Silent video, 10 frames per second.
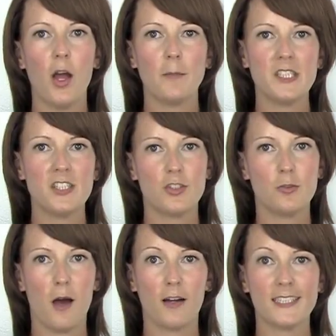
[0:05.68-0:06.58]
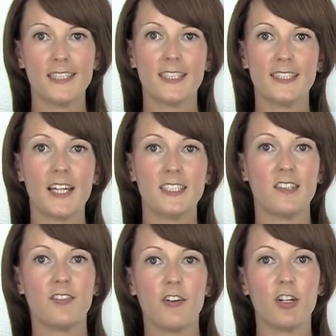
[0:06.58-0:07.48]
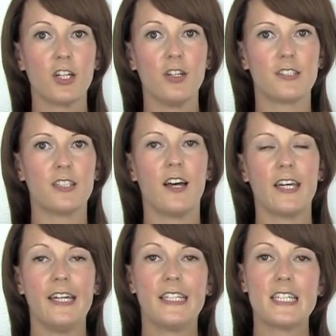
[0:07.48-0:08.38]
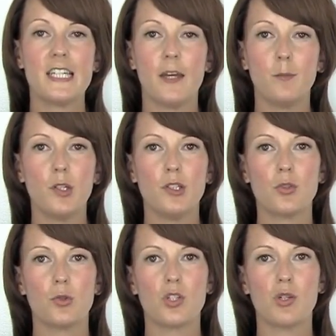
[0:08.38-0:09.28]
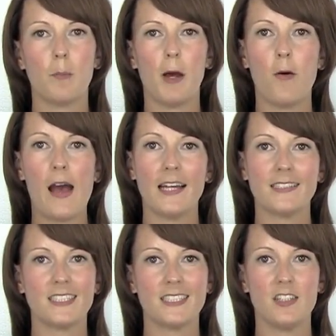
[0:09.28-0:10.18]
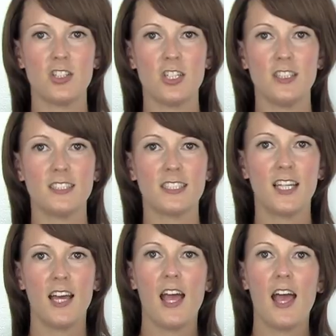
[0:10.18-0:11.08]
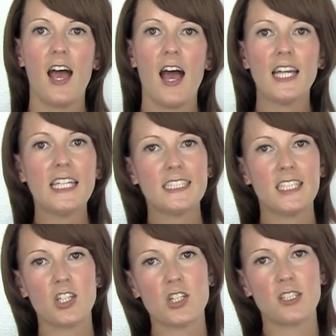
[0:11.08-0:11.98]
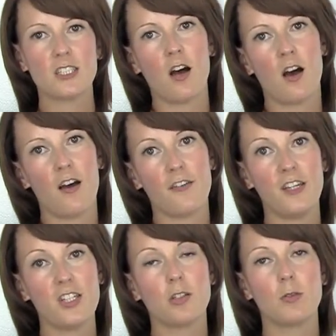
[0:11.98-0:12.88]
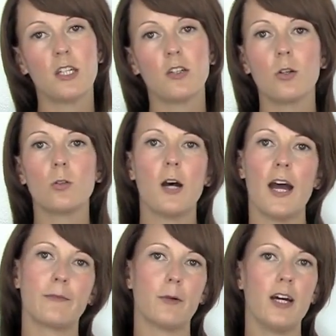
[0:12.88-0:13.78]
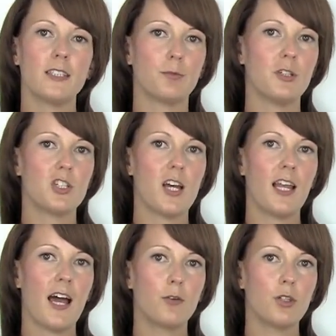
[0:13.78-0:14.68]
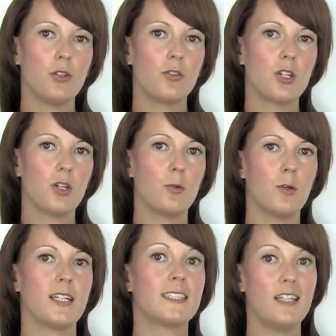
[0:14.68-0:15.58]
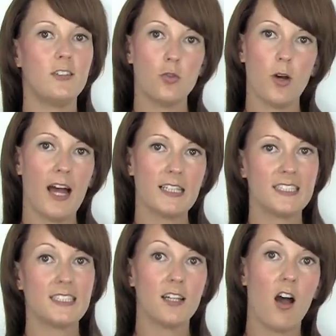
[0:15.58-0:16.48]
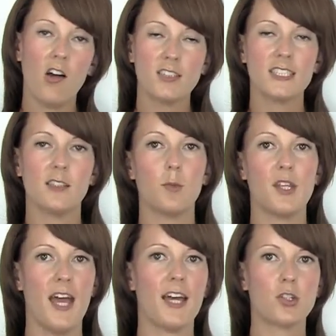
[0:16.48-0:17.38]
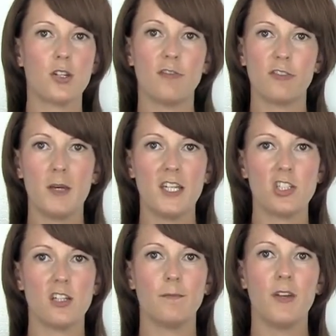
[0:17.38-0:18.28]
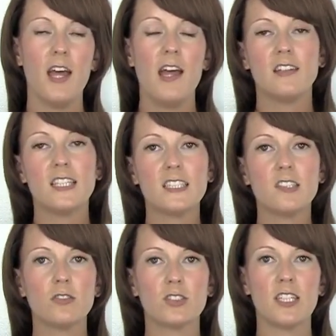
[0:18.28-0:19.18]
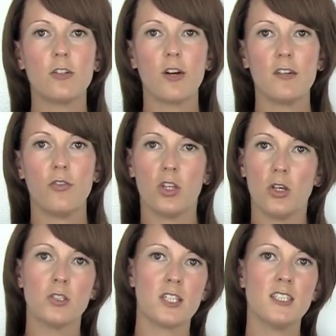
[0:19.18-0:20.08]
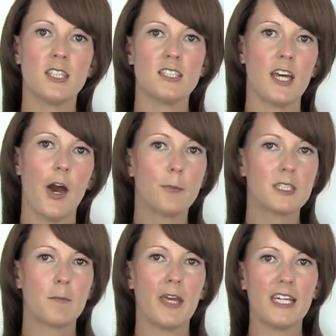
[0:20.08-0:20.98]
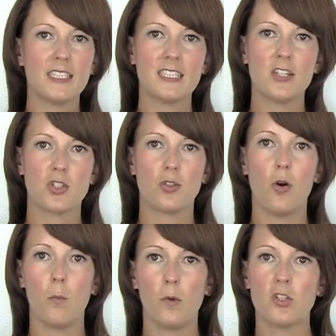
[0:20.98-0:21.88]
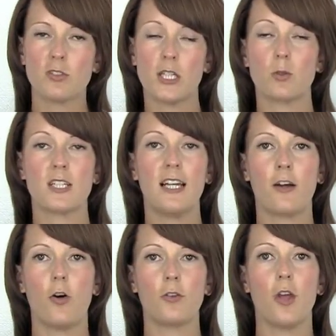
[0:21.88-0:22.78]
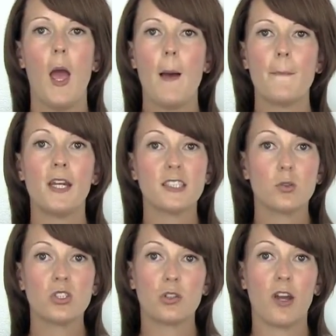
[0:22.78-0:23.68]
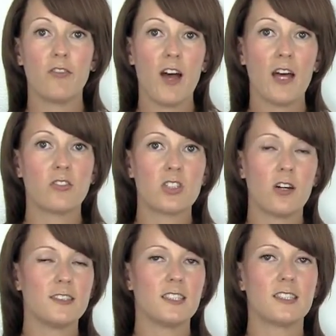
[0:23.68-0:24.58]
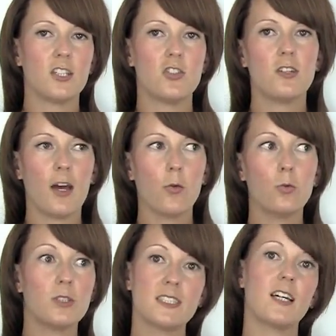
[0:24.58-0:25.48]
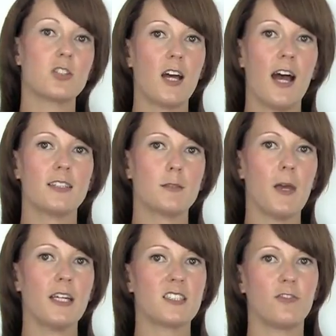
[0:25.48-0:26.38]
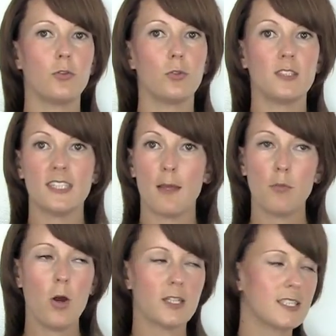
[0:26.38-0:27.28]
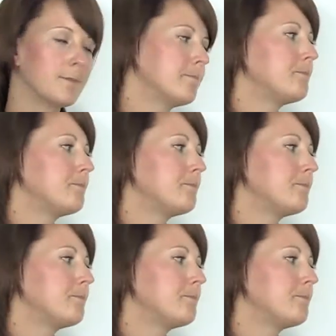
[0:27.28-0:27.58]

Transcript: I'm a digital marketing executive here at Koozai, and today I'm going to talk to you about ad extensions. Ad extensions are a feature within Google AdWords which allow you to extend your ads and enhance them with extra information. This is obviously great for users because it helps them make a decision on which result to click on, but it's also great for advertisers because you get all this extra ad space for the same price.